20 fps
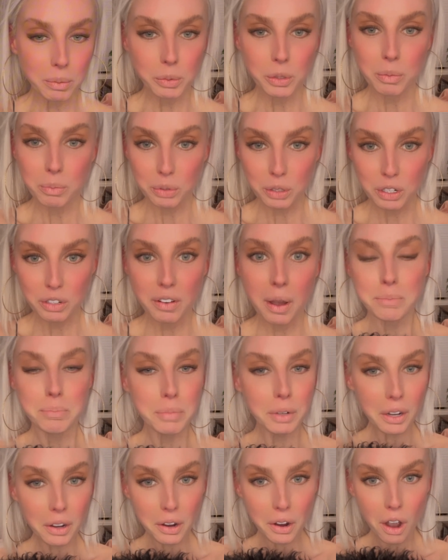improve,
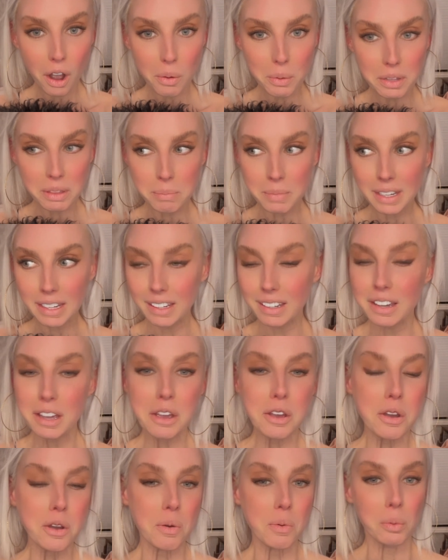book a call with me.
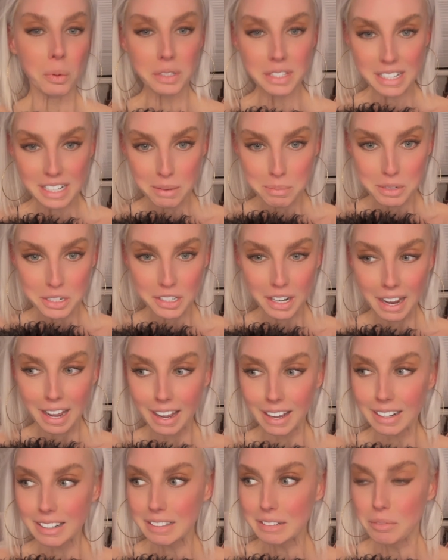We'll set up a
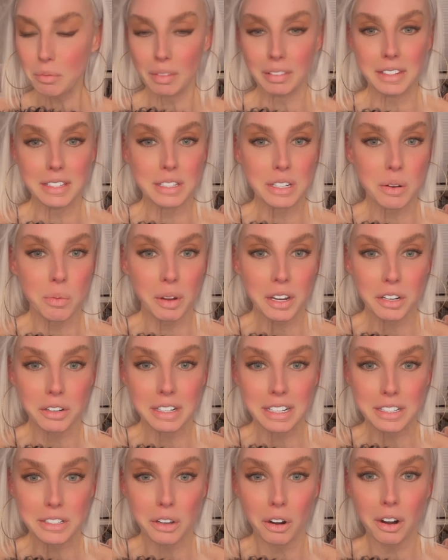chat, listen to what your
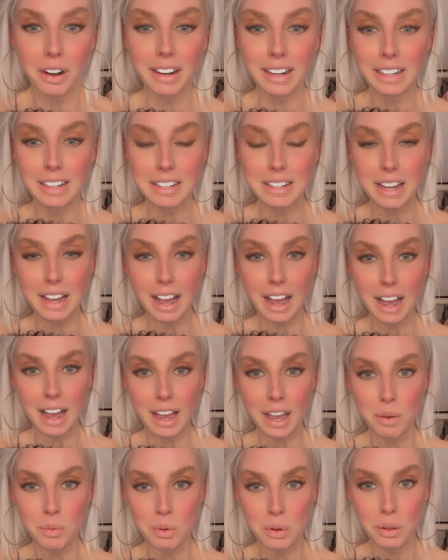needs are, and
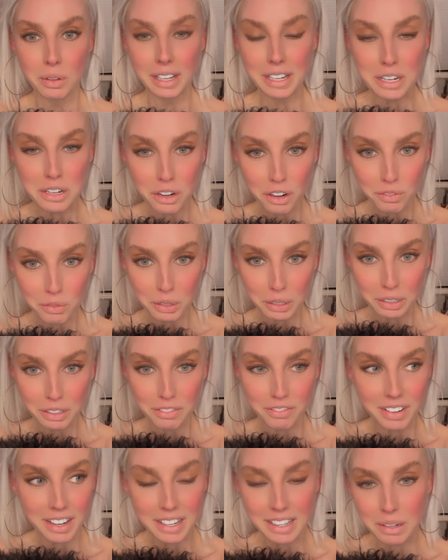I will let you know for a good
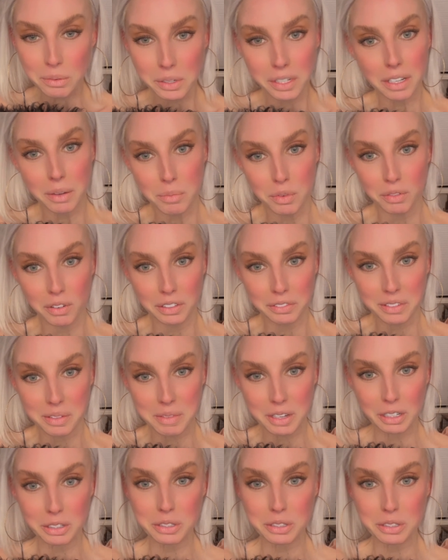fit, and then we can move on from there.